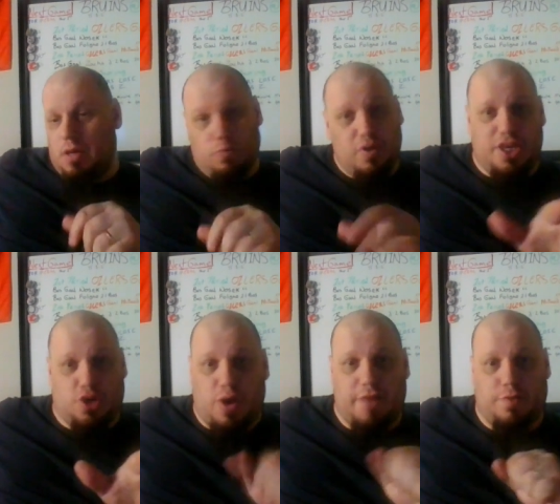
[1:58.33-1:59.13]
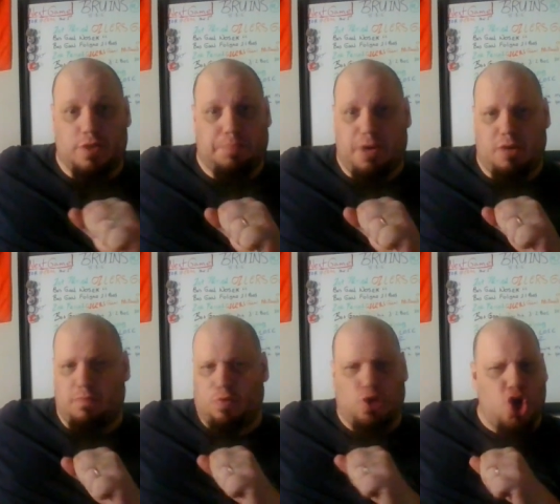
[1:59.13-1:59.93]
Really great first
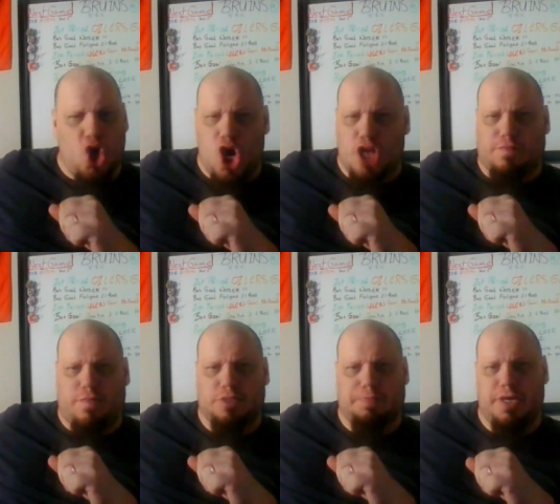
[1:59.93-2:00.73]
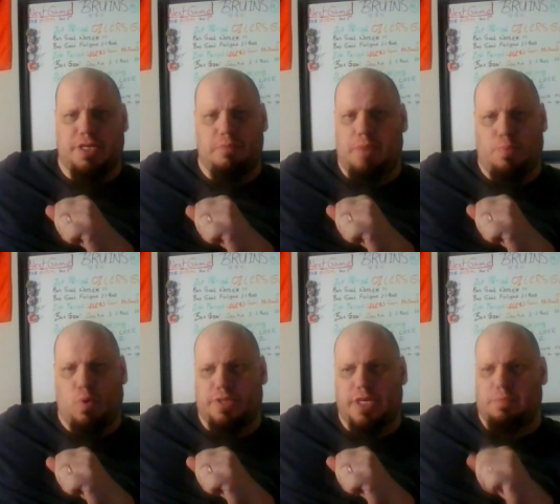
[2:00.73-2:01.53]
period. Good first period team by
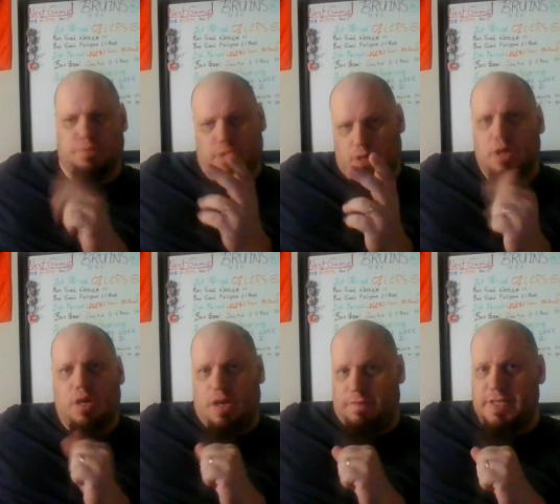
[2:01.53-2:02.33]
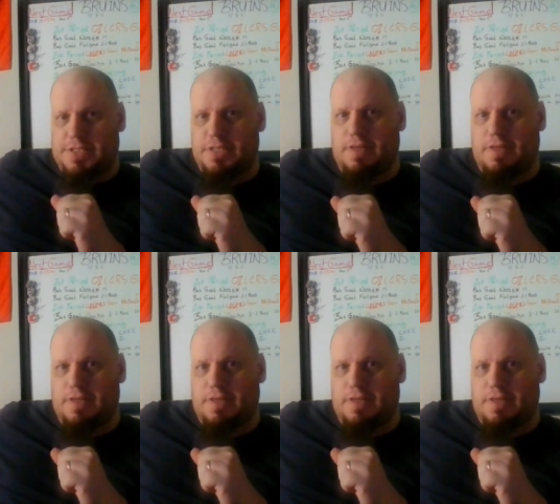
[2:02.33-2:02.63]
both teams. If this